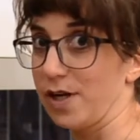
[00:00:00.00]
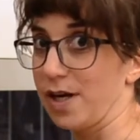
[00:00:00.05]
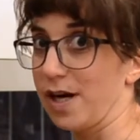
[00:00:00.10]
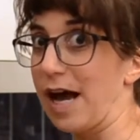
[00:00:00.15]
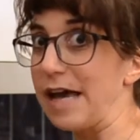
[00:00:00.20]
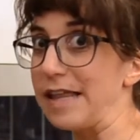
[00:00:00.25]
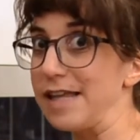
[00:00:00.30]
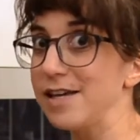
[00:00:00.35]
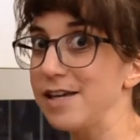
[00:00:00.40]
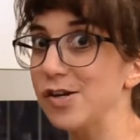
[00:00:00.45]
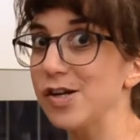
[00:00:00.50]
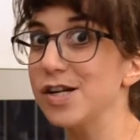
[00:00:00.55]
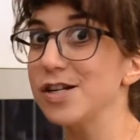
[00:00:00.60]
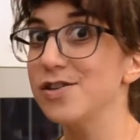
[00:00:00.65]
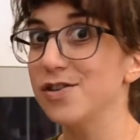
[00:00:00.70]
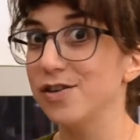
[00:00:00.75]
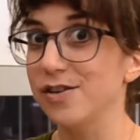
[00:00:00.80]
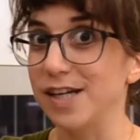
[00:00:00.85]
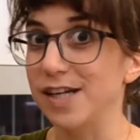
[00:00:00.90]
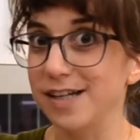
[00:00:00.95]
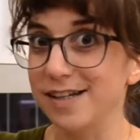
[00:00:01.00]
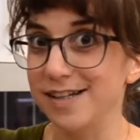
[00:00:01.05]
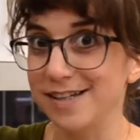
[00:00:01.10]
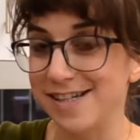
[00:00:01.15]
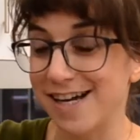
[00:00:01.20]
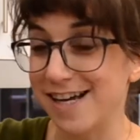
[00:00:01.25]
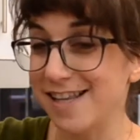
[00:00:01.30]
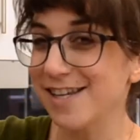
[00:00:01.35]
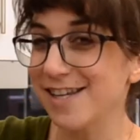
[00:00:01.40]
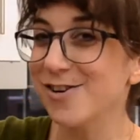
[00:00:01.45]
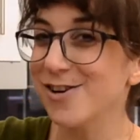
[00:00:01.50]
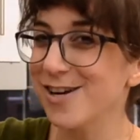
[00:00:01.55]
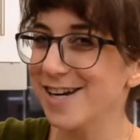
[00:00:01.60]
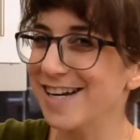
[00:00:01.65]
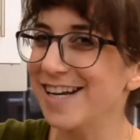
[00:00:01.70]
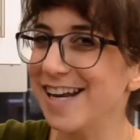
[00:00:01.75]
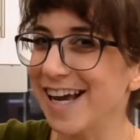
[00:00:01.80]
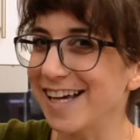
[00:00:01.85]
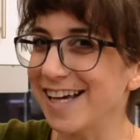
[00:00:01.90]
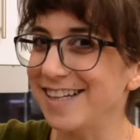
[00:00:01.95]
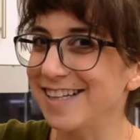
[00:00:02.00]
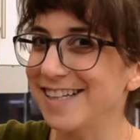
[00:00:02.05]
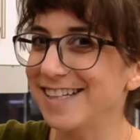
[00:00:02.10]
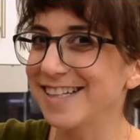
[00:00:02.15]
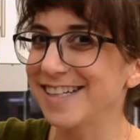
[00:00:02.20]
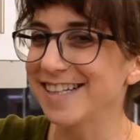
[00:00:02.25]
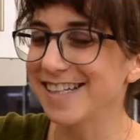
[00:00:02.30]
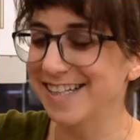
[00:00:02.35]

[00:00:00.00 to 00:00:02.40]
I think you can do it. I think you're gonna nail it.